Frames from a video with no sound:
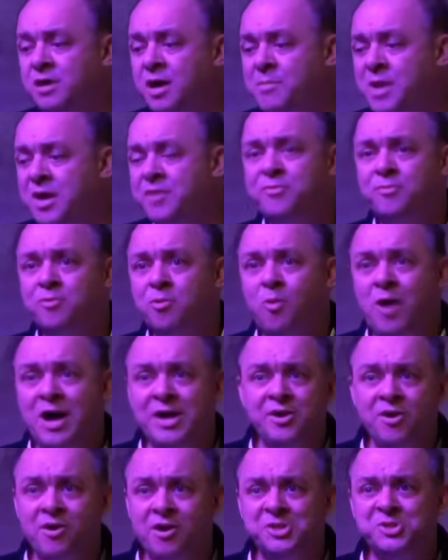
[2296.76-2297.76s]
a metaphor.
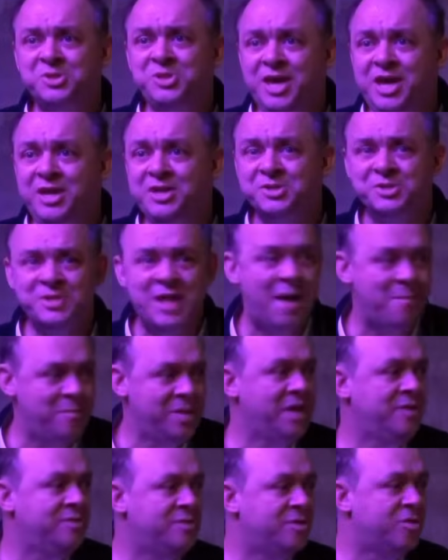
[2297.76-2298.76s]
Wine dark sea does not
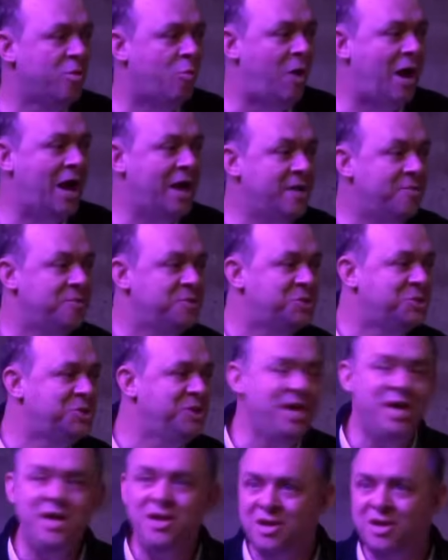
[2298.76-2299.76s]
mean that the wine and the
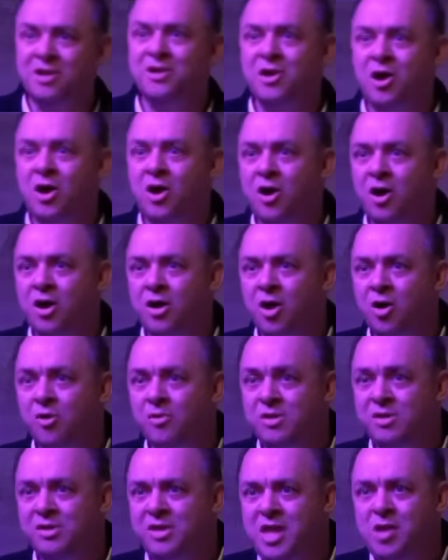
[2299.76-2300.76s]
sea
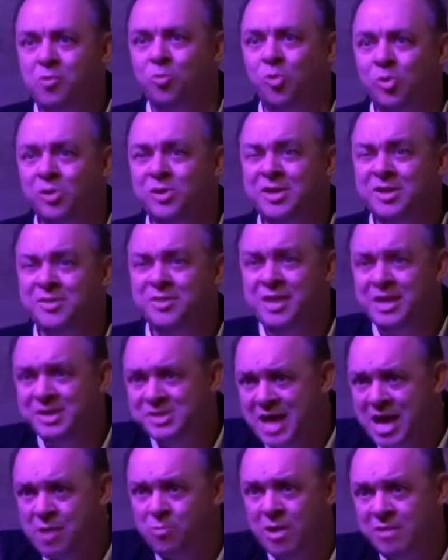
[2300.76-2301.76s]
are equal in the
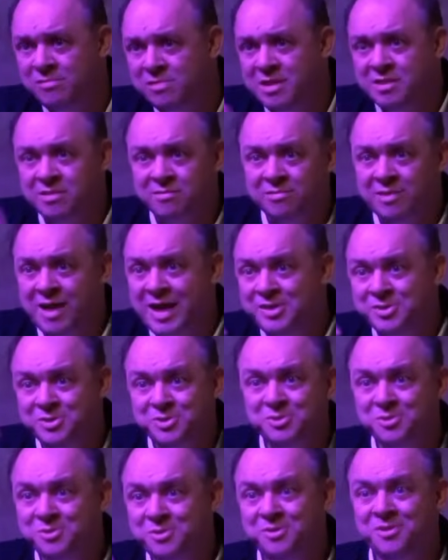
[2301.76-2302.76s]
exact wavelength of
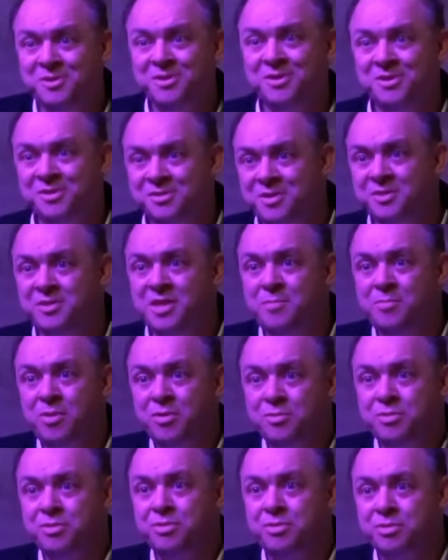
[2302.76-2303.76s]
light that they
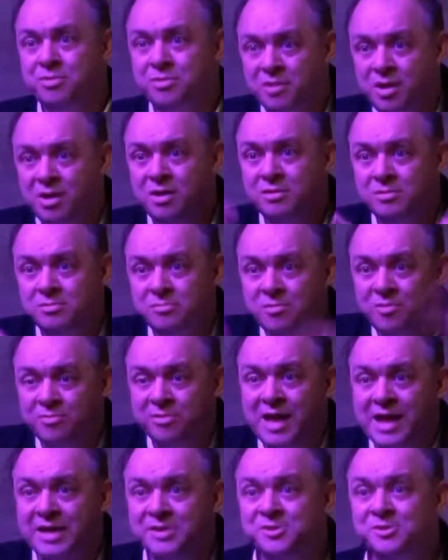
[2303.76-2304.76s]
both uh,
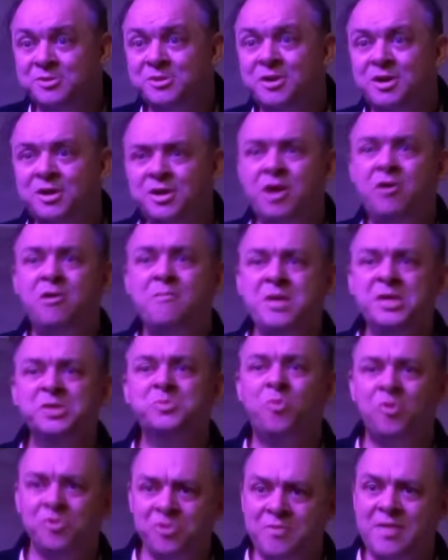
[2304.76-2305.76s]
reflect. No, it
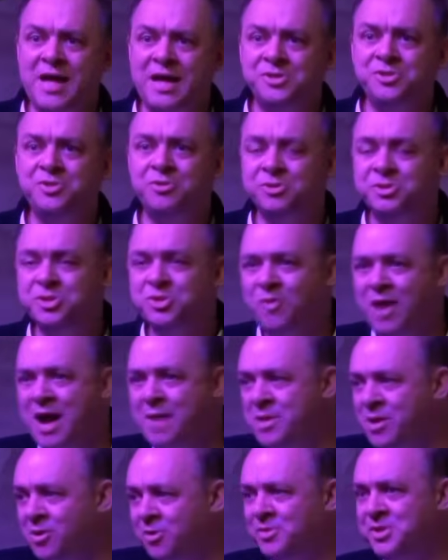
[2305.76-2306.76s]
means more than that. You're
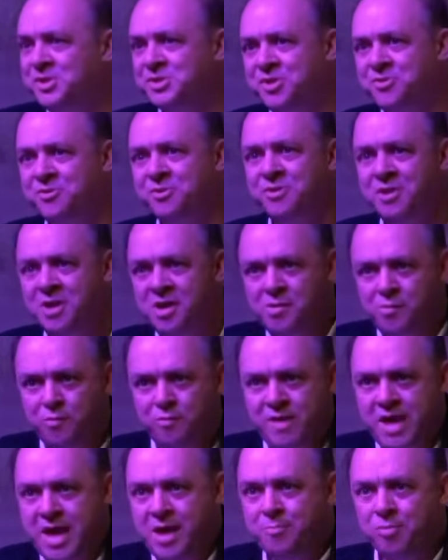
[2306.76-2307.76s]
ascribing all these other
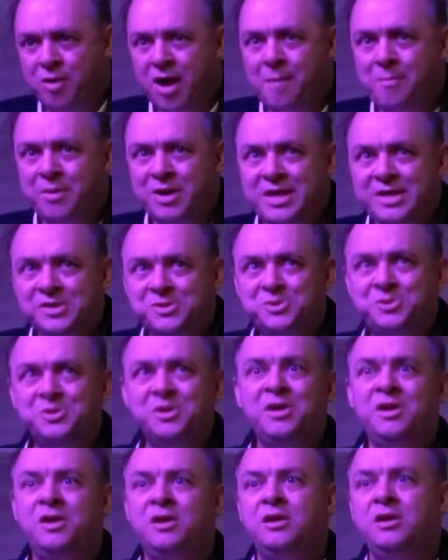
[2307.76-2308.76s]
vague properties
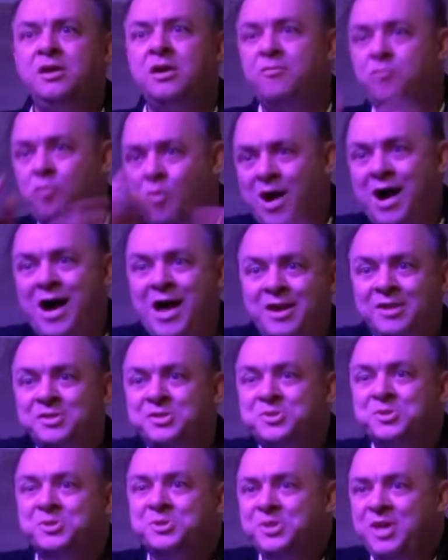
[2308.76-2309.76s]
of wine
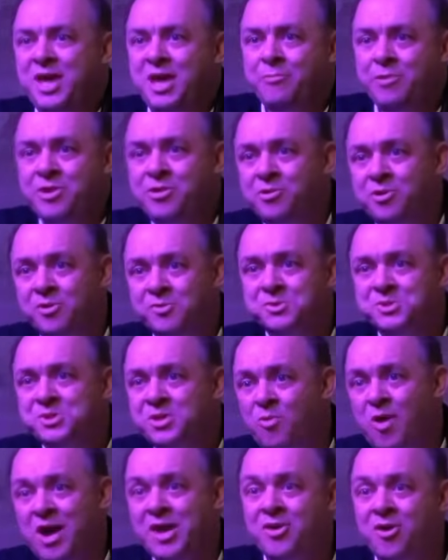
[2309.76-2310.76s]
to the sea when you call the
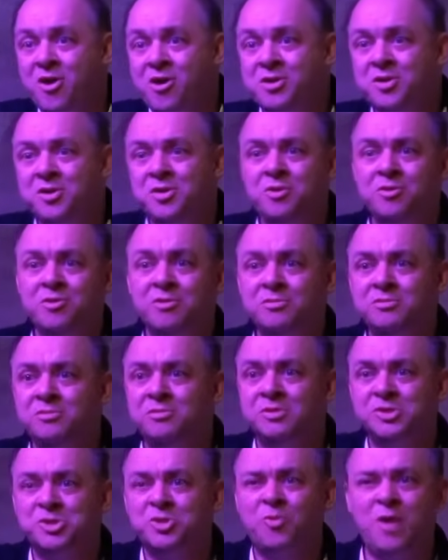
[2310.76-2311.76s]
sea wine dark. You're
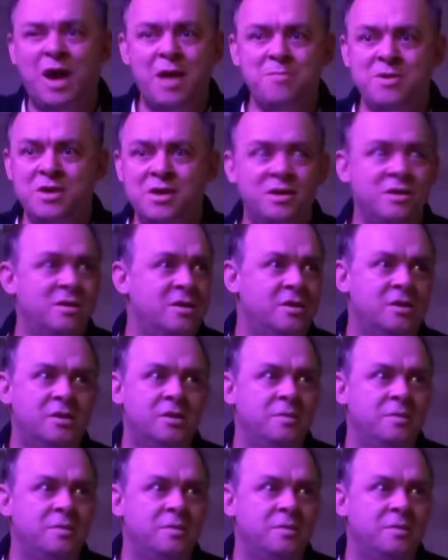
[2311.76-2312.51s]
ascribing